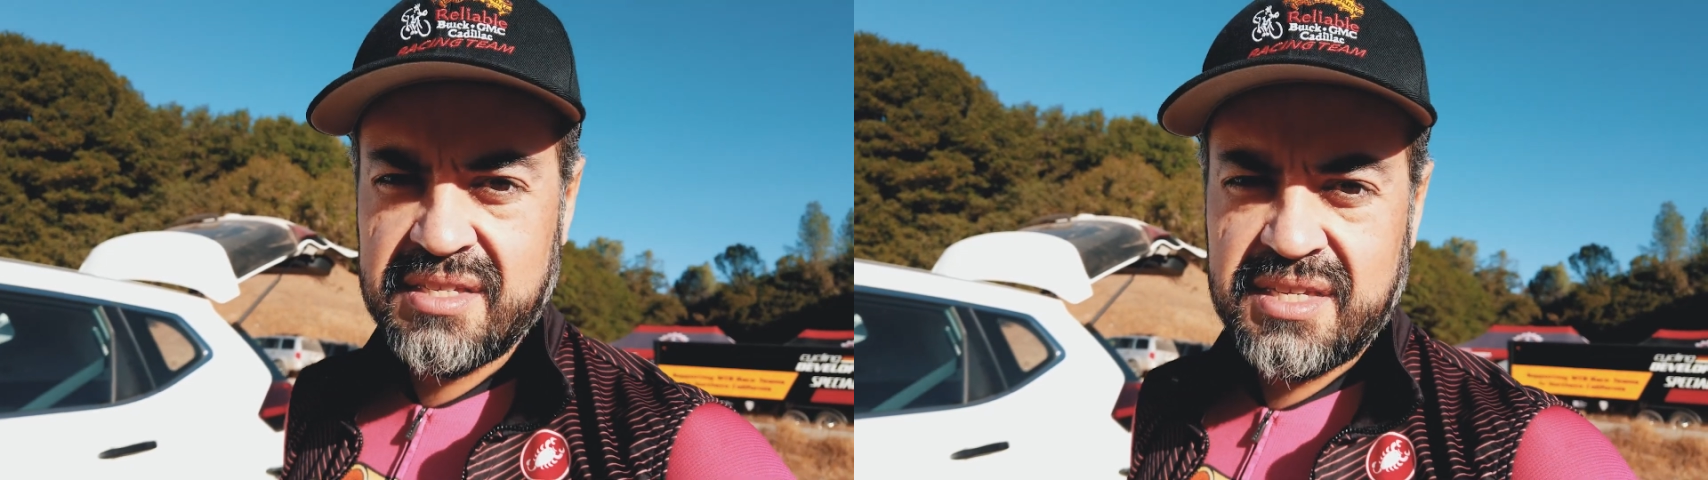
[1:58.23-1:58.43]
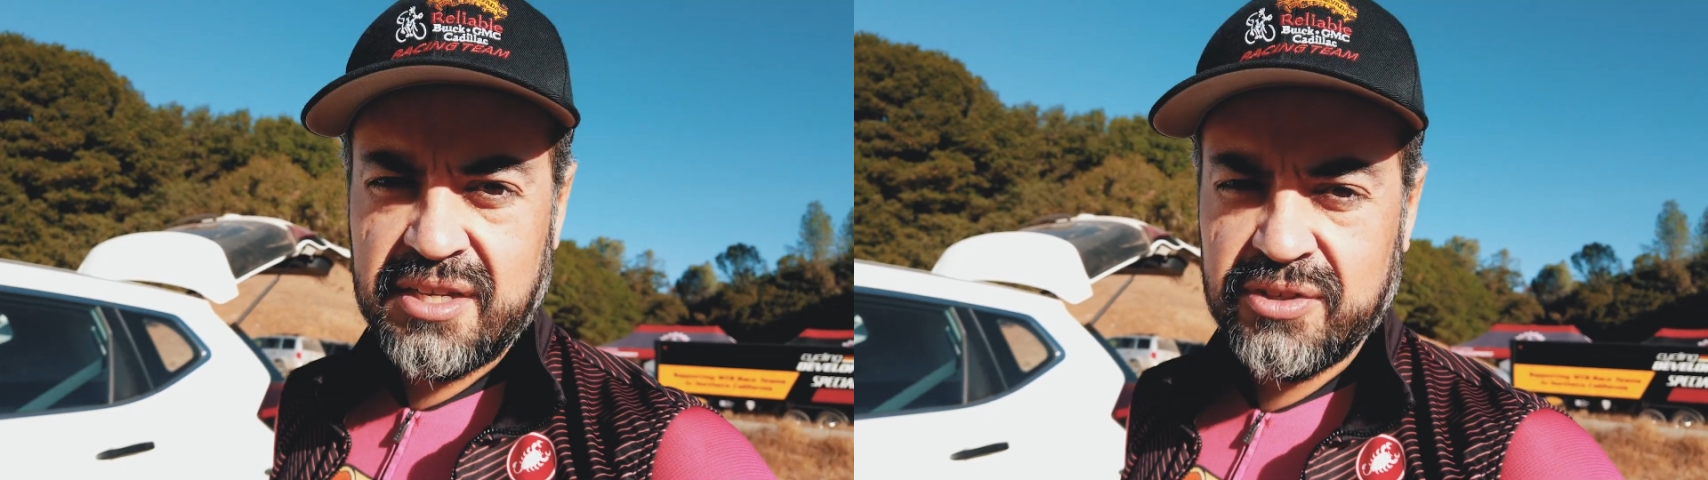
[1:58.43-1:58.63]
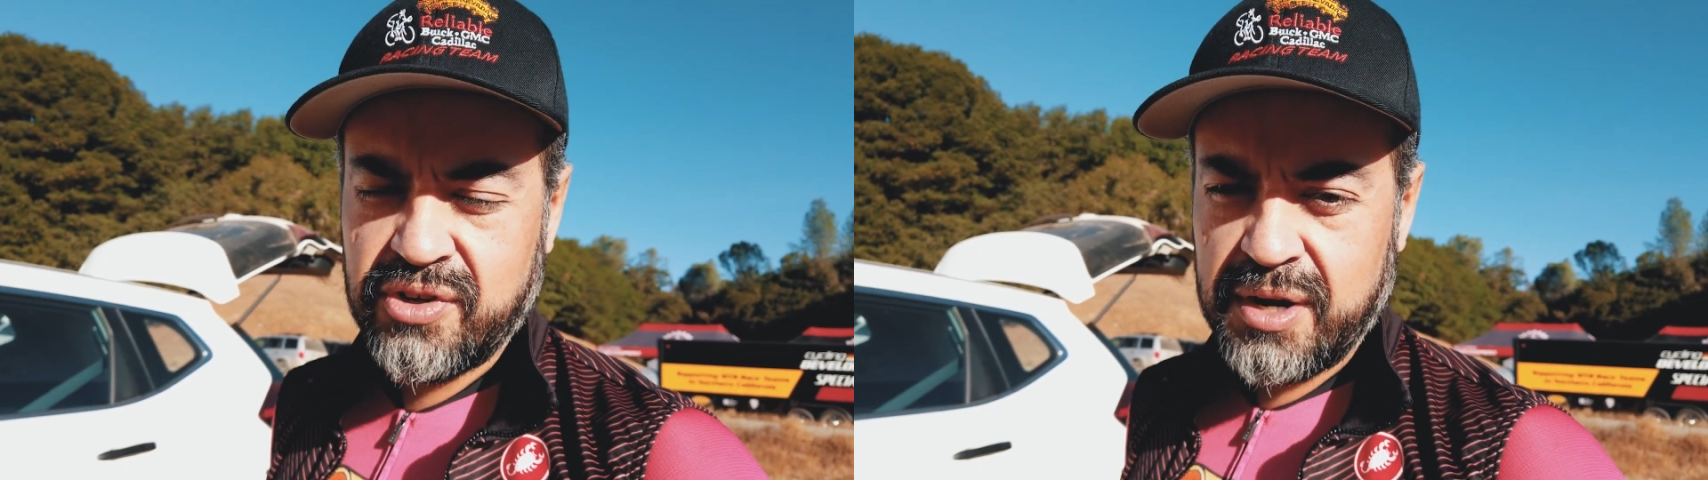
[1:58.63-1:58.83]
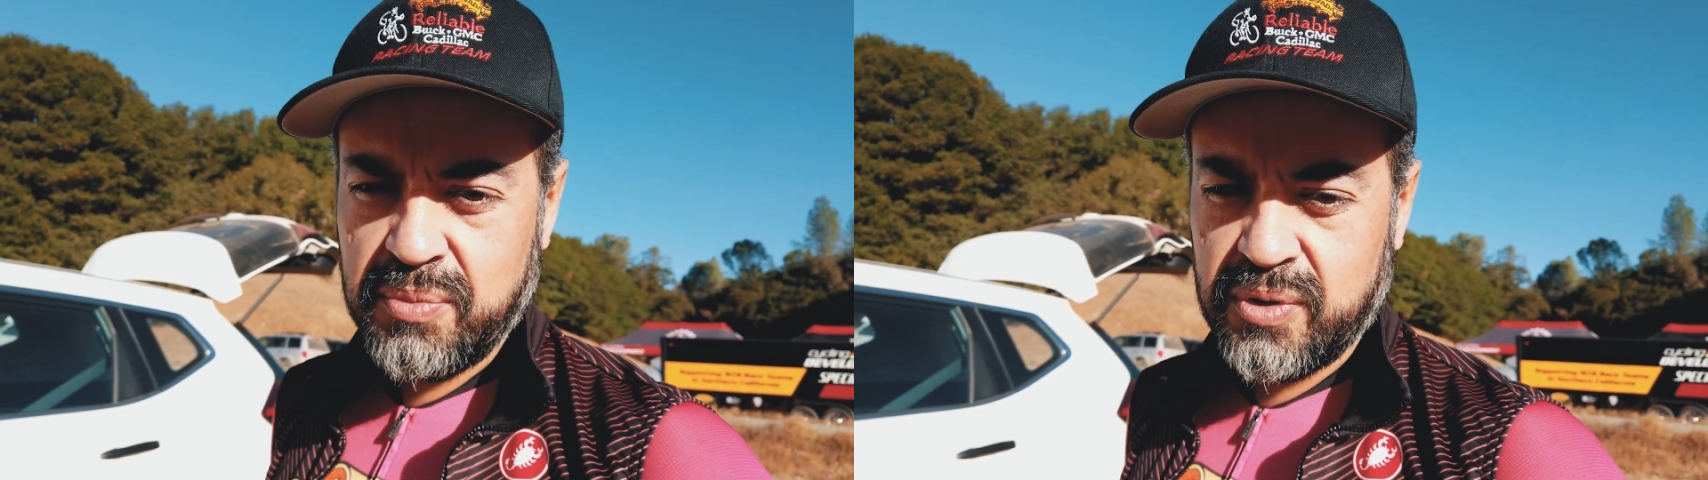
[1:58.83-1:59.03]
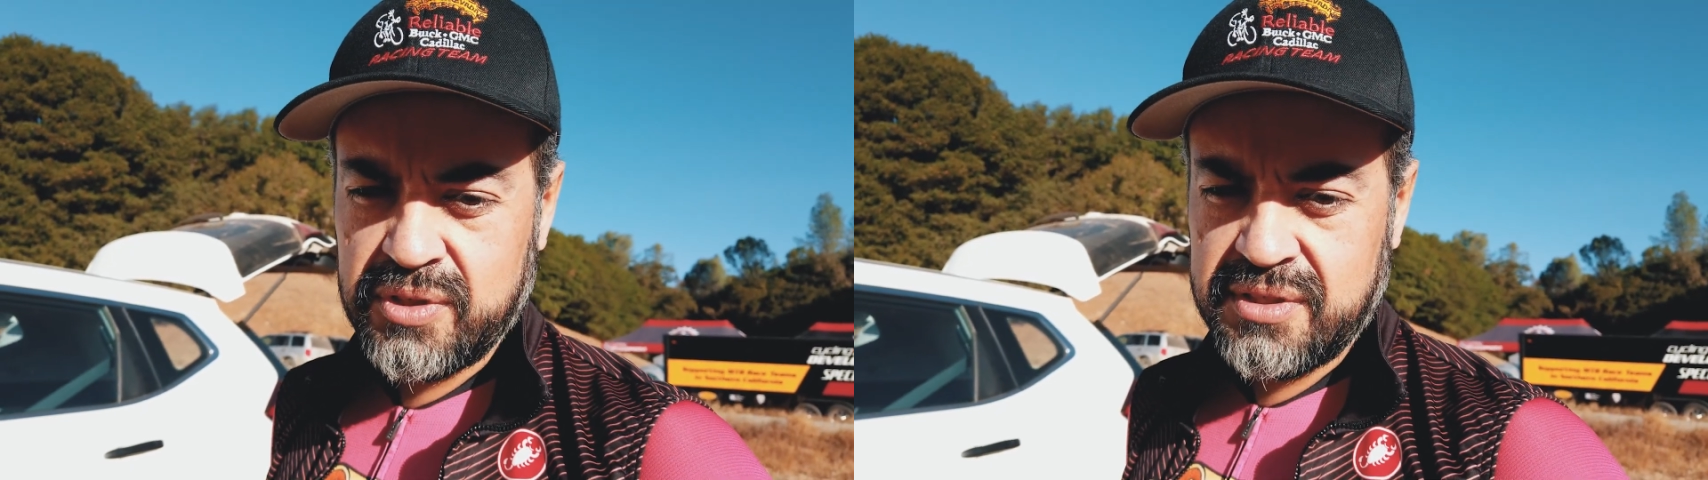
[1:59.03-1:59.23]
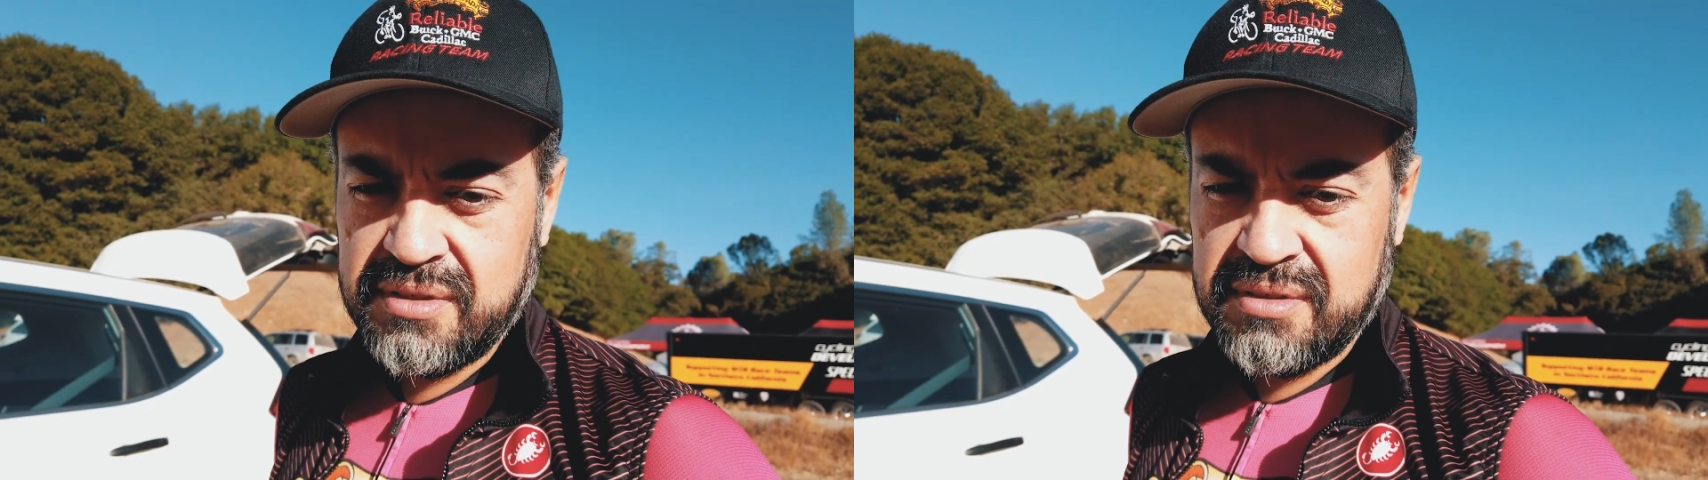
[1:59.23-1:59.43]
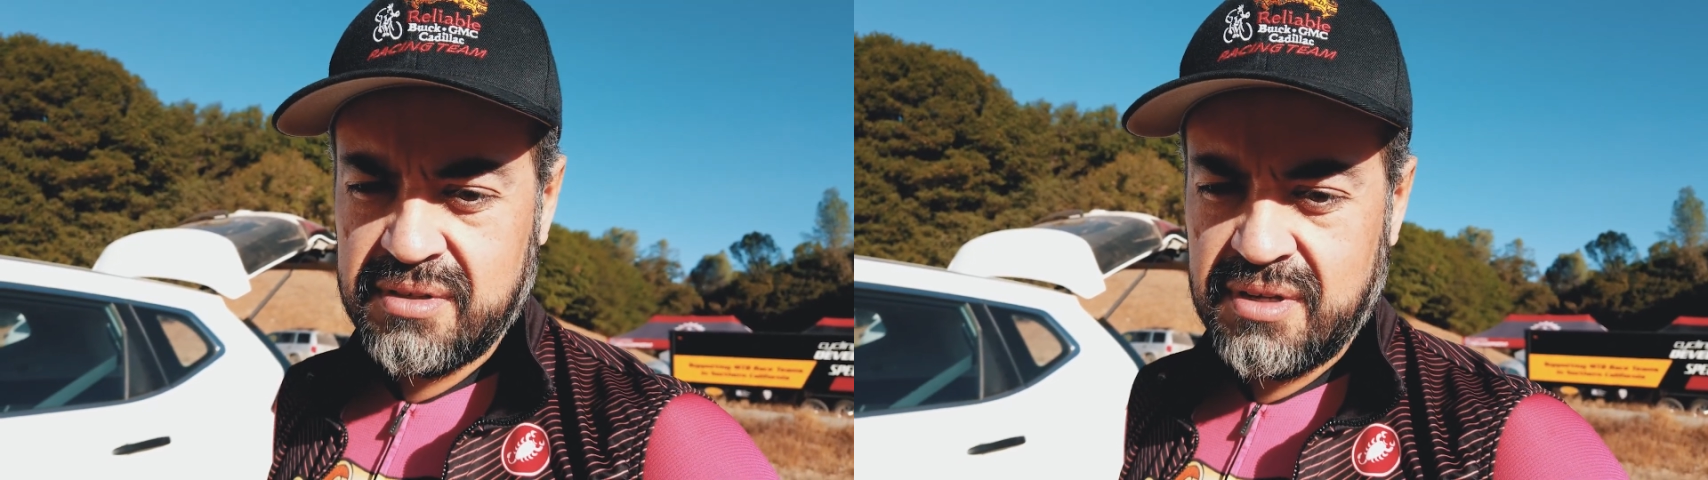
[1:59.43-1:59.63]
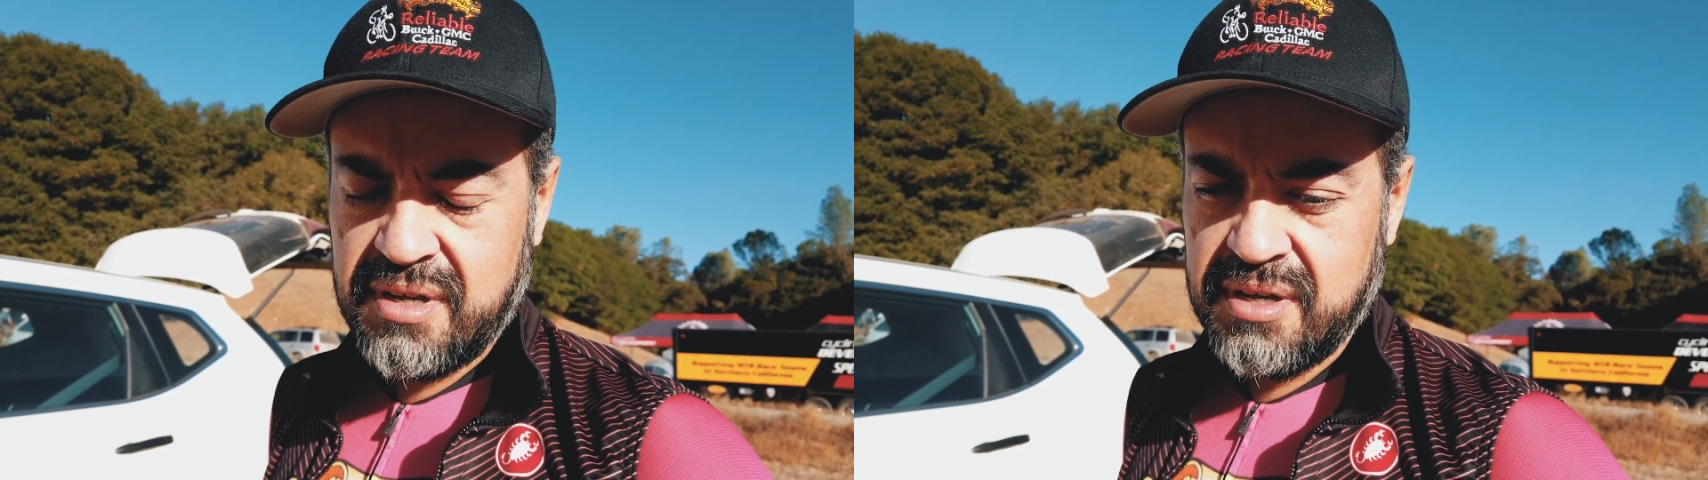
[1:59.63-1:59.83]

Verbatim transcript: single track portion,